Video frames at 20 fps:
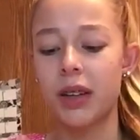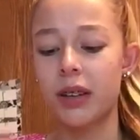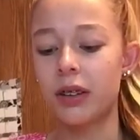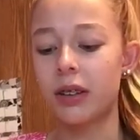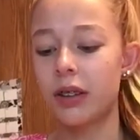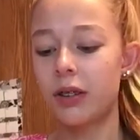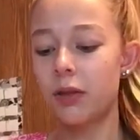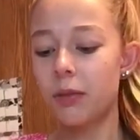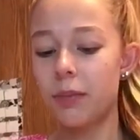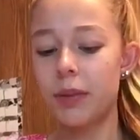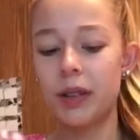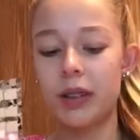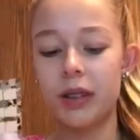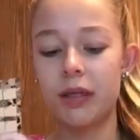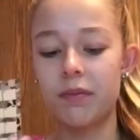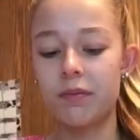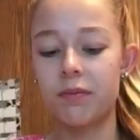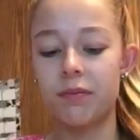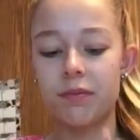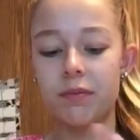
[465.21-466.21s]
Little bit
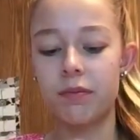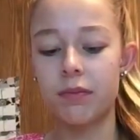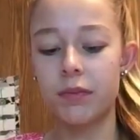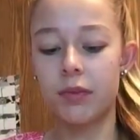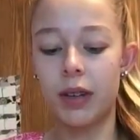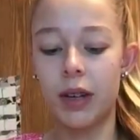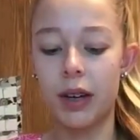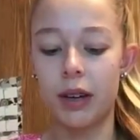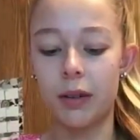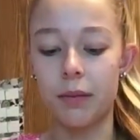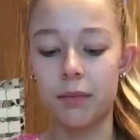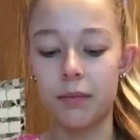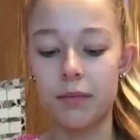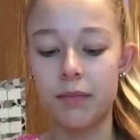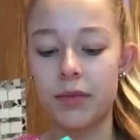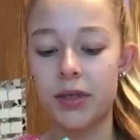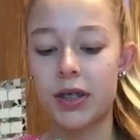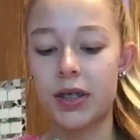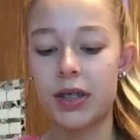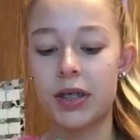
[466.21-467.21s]

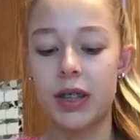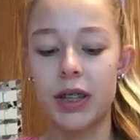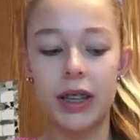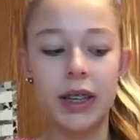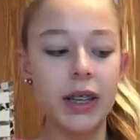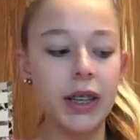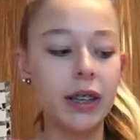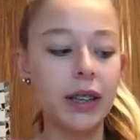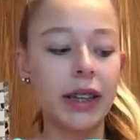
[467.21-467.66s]
sticky.